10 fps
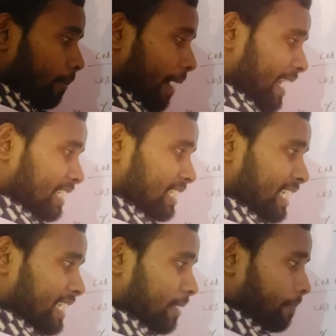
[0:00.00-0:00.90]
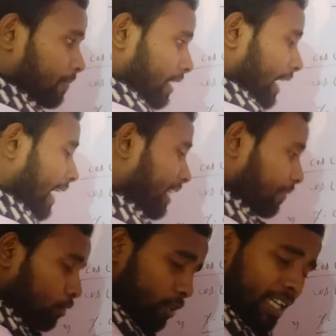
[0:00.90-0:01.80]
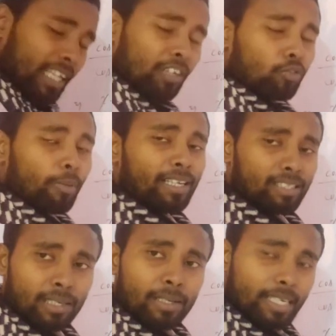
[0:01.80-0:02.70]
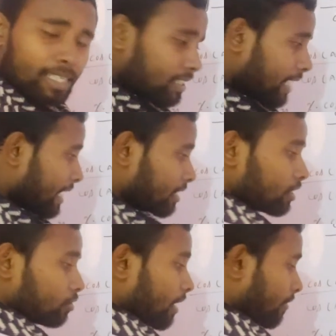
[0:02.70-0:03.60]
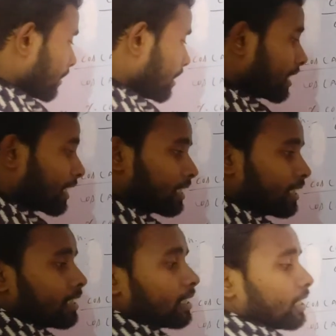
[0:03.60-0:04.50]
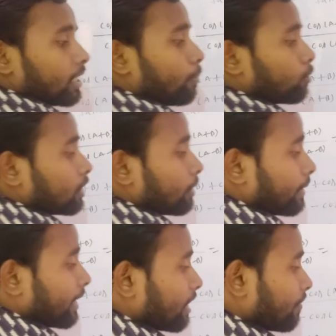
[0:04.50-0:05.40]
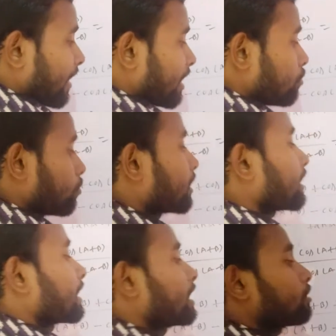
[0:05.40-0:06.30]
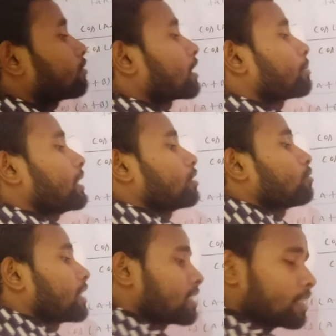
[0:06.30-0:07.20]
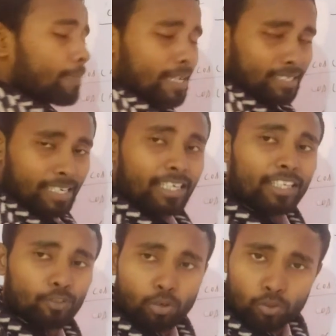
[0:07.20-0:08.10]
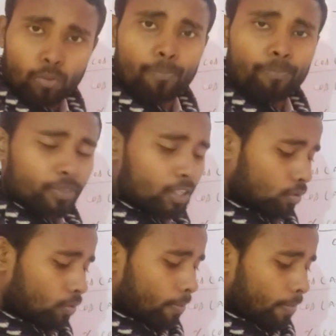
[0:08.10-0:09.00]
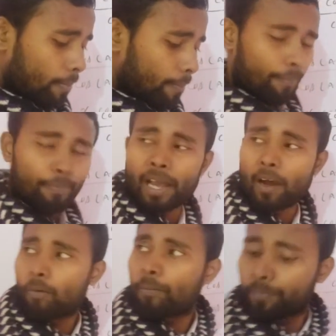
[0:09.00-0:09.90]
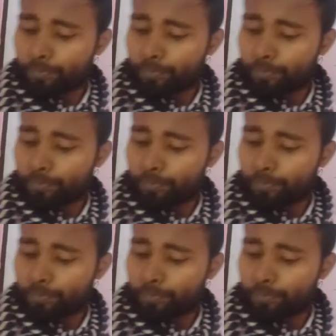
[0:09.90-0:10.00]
minus 10d. And if you take it towards its direction, you definitely get in positive 10d, and you get 10a into 10b into 10c plus 10d is equal to 0. Now